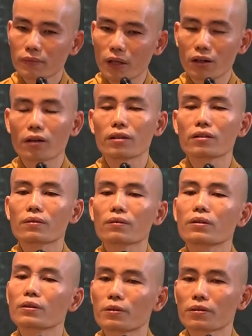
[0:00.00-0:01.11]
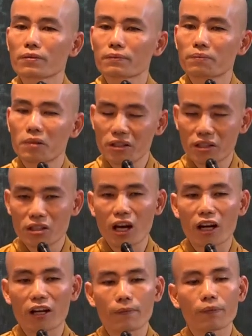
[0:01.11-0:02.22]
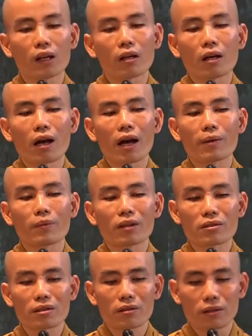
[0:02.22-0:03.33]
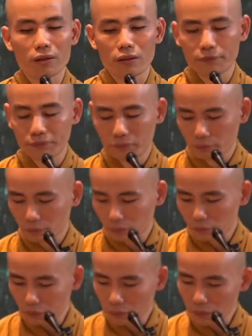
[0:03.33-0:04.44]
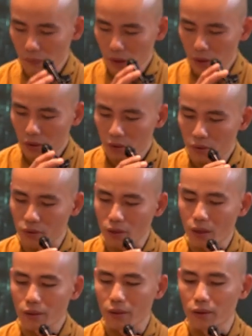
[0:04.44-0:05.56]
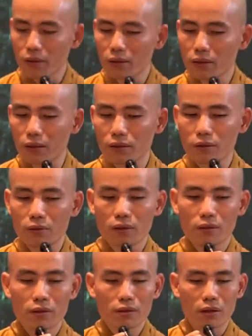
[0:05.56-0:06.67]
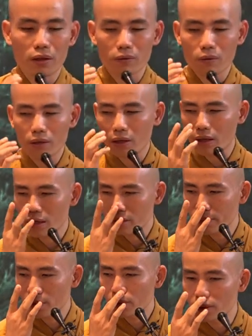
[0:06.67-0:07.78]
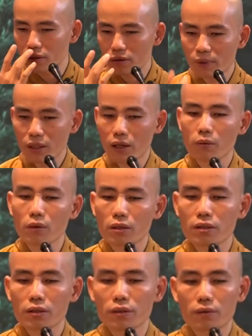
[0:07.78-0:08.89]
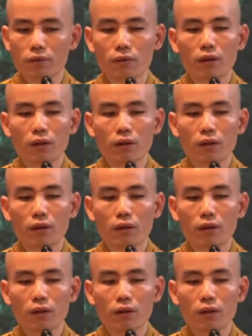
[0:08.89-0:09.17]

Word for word: According to you, please share. I am not sit here to talk the thing that you don't understand what I experienced, but I want you,